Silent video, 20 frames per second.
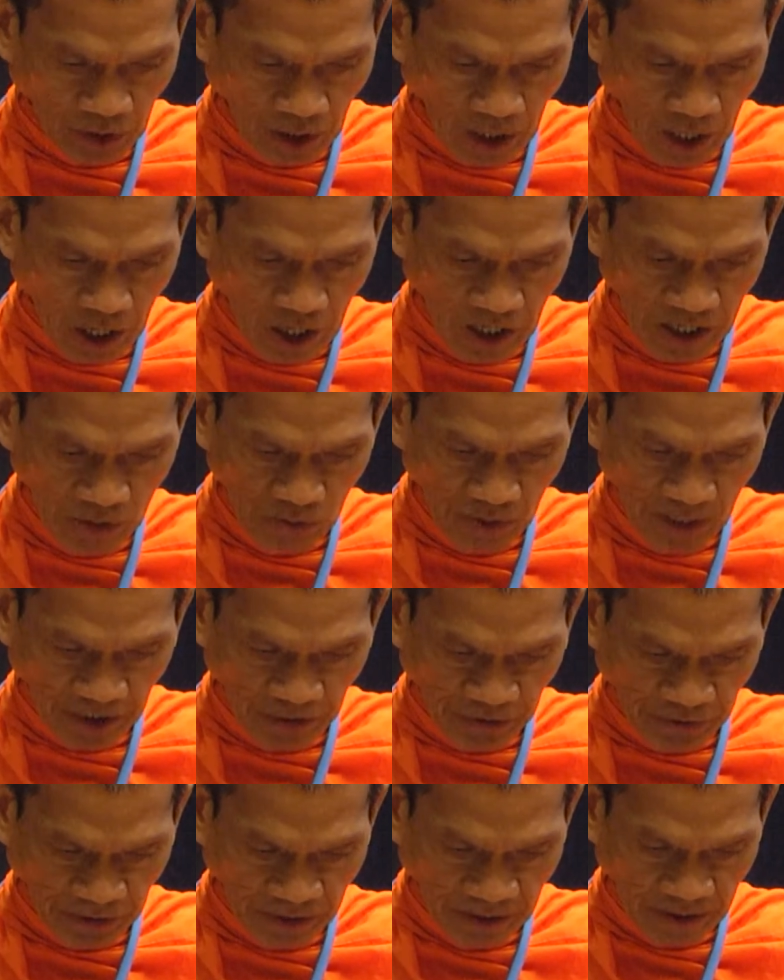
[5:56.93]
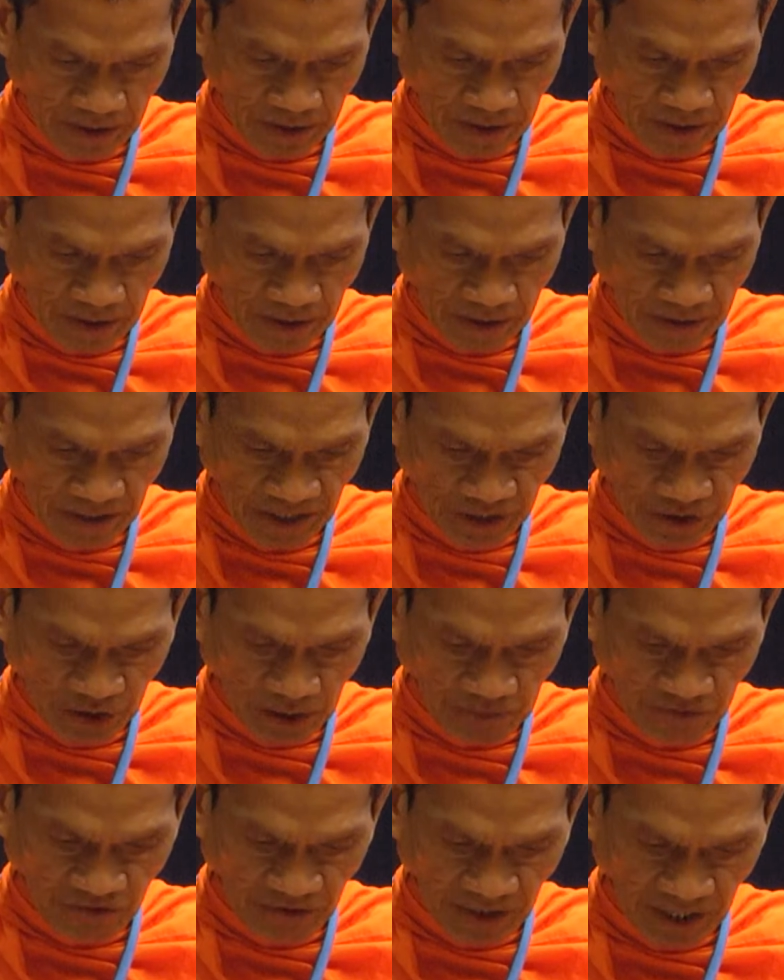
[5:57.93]
alleviate these
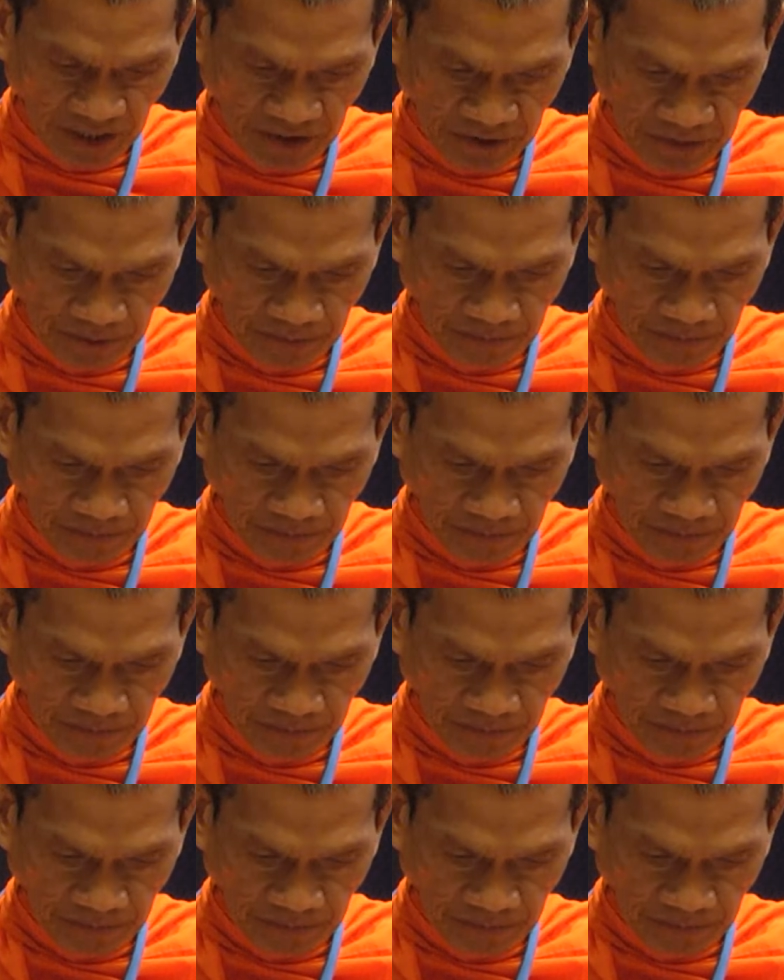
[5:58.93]
sufferings,